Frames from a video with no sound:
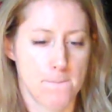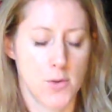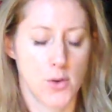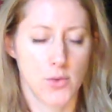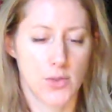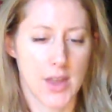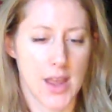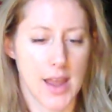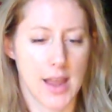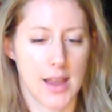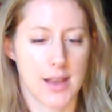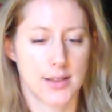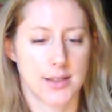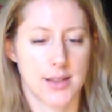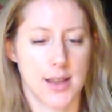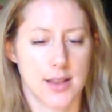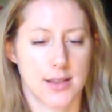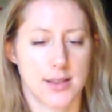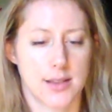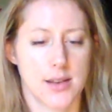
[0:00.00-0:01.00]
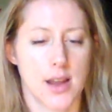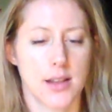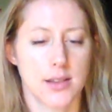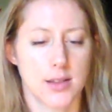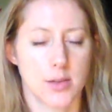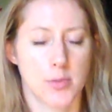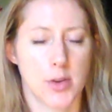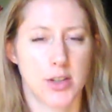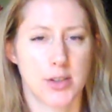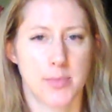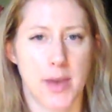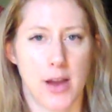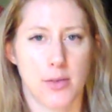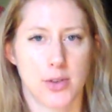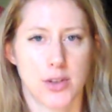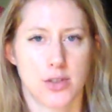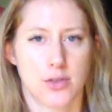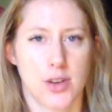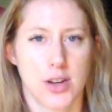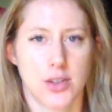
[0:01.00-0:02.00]
new thing is, it's not so much about
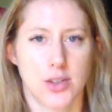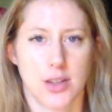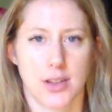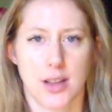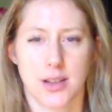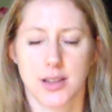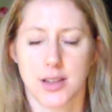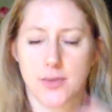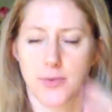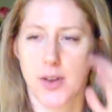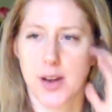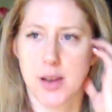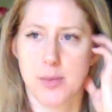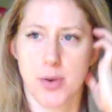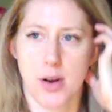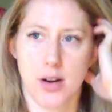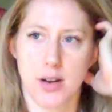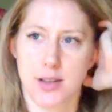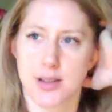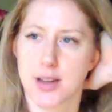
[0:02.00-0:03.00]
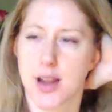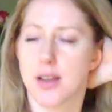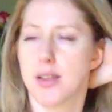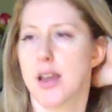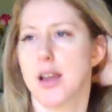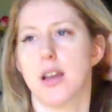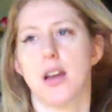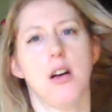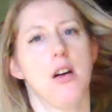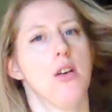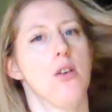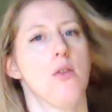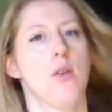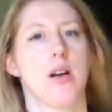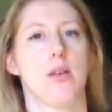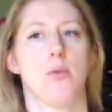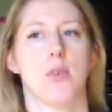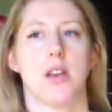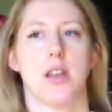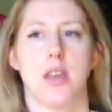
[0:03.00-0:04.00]
restriction. That's the funny part. It's not like, oh,
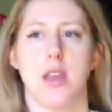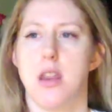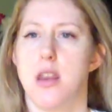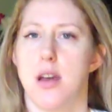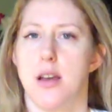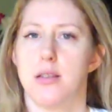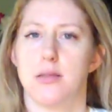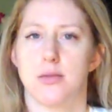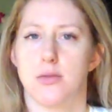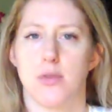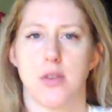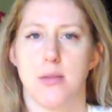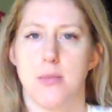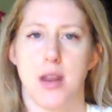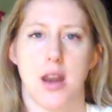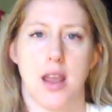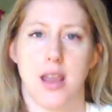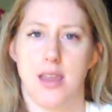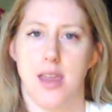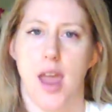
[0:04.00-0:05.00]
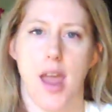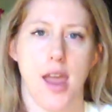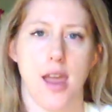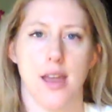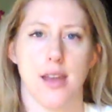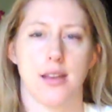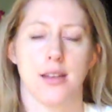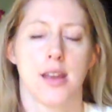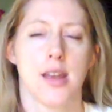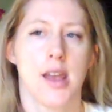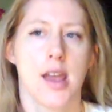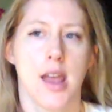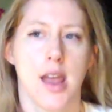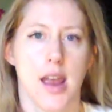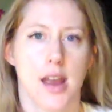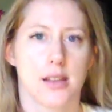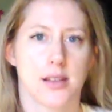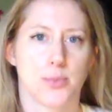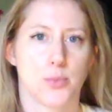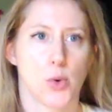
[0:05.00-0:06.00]
I want to eat ice cream and I can't.
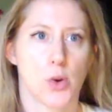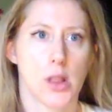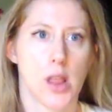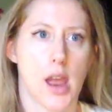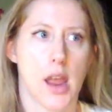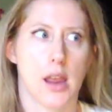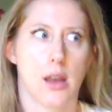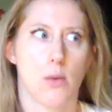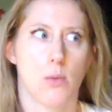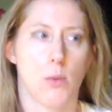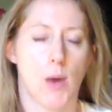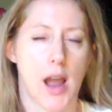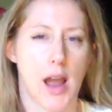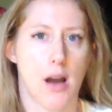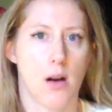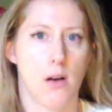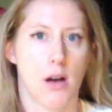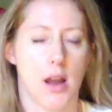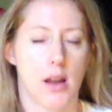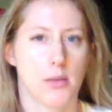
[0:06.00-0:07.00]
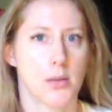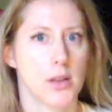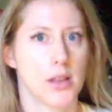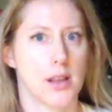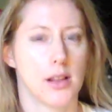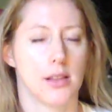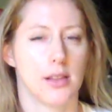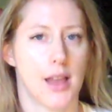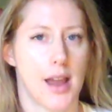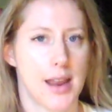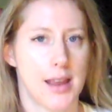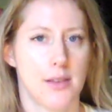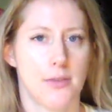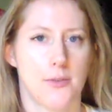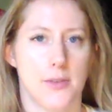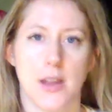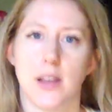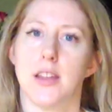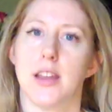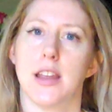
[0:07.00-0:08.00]
It's more like, wow, I really like
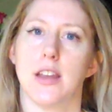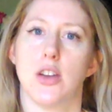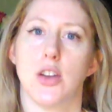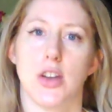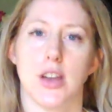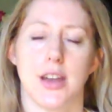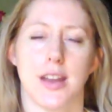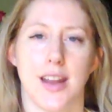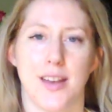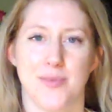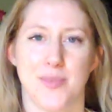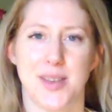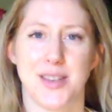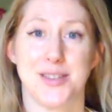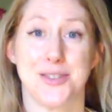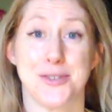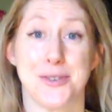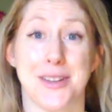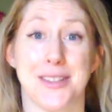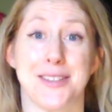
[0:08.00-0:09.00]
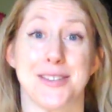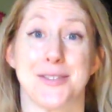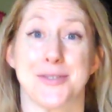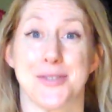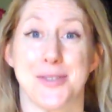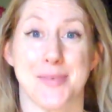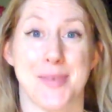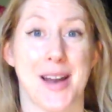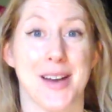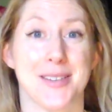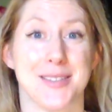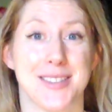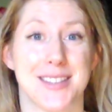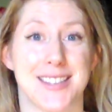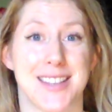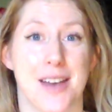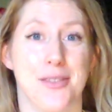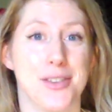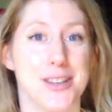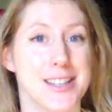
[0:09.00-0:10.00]
feeling good. I've been doing this for about
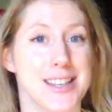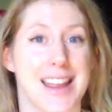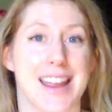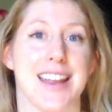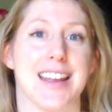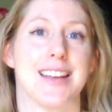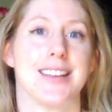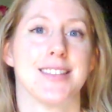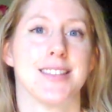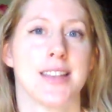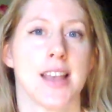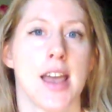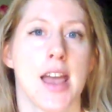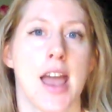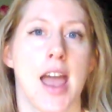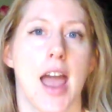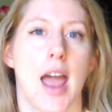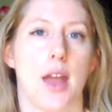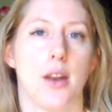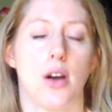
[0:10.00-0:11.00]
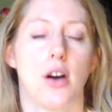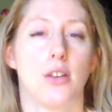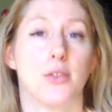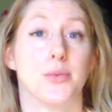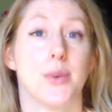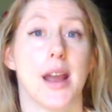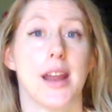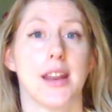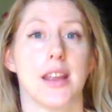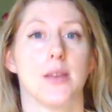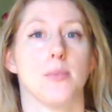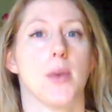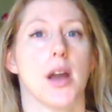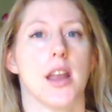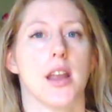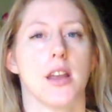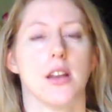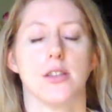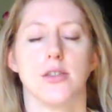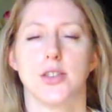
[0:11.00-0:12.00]
7 days, and already
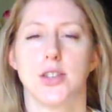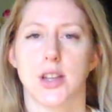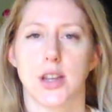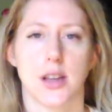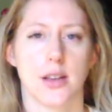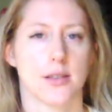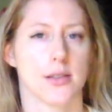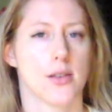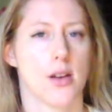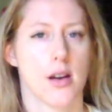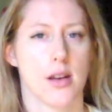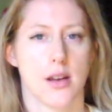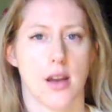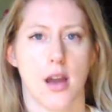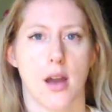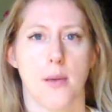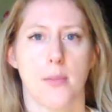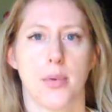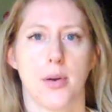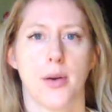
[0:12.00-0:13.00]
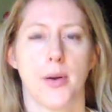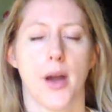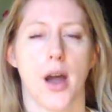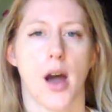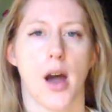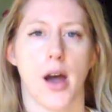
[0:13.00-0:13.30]
my energy has gone up.